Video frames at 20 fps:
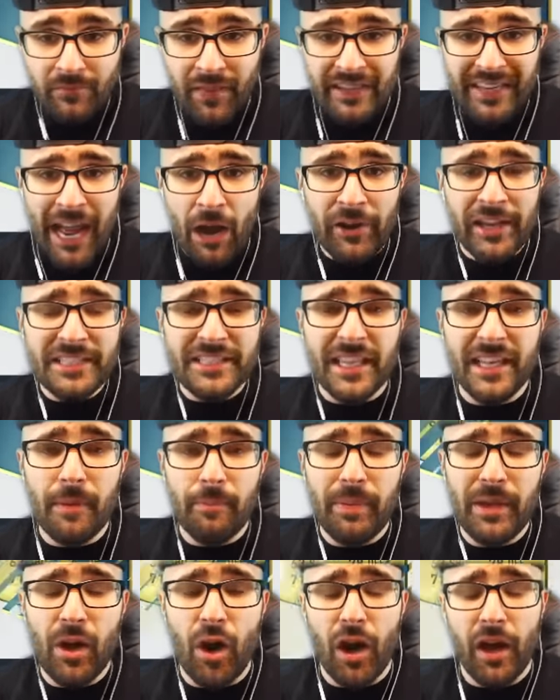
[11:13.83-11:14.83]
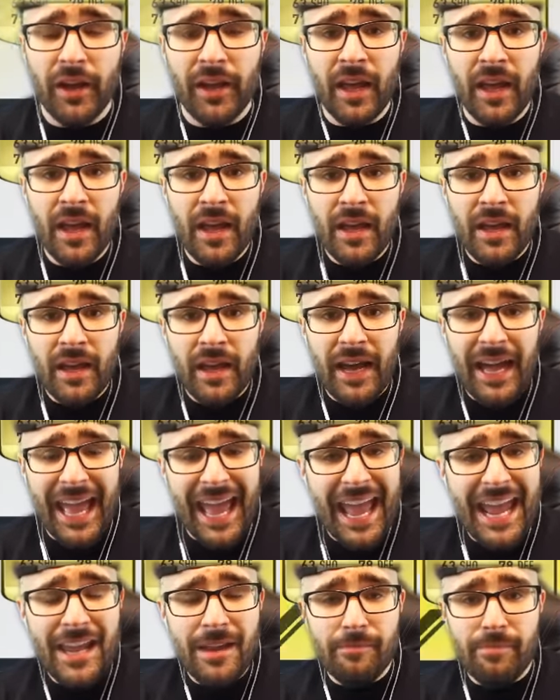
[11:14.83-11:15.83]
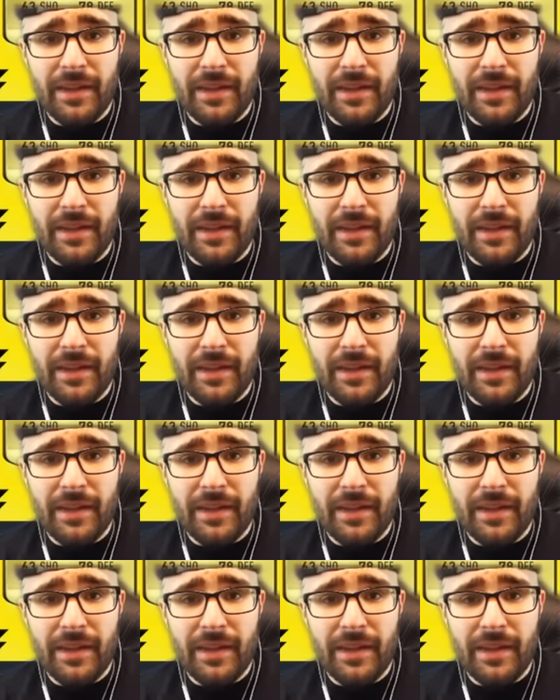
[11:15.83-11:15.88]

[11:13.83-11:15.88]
Now, he's going to be on eight